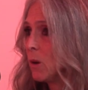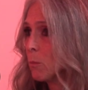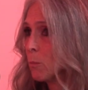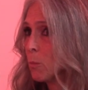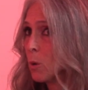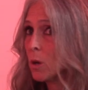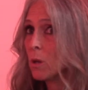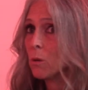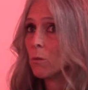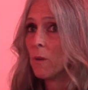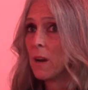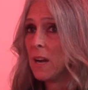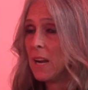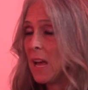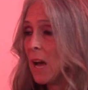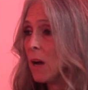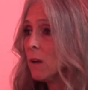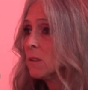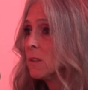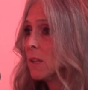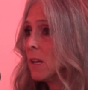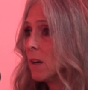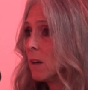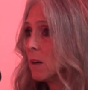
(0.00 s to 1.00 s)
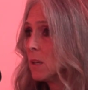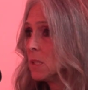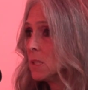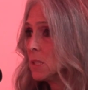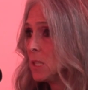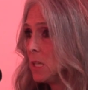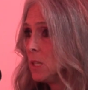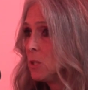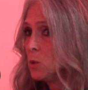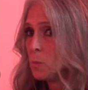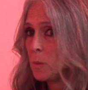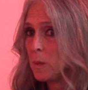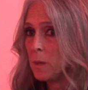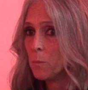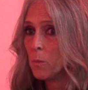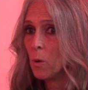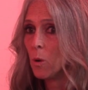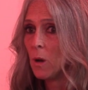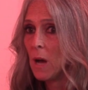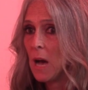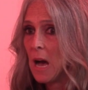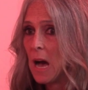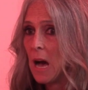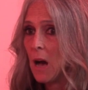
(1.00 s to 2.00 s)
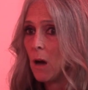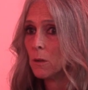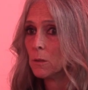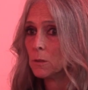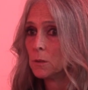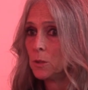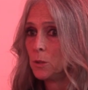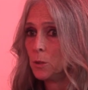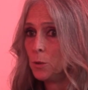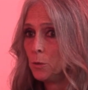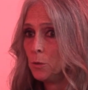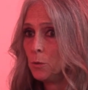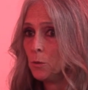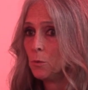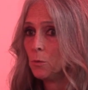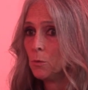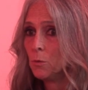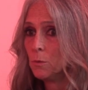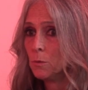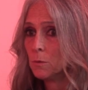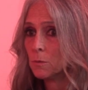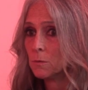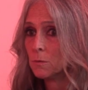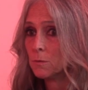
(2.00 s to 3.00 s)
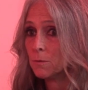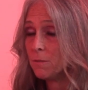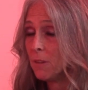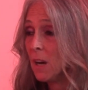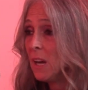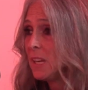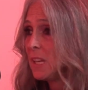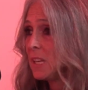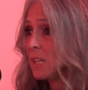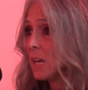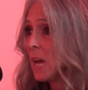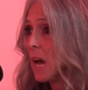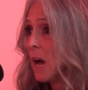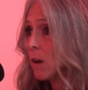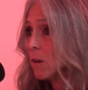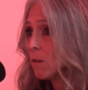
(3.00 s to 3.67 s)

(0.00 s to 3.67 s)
right out there and teach people how to fight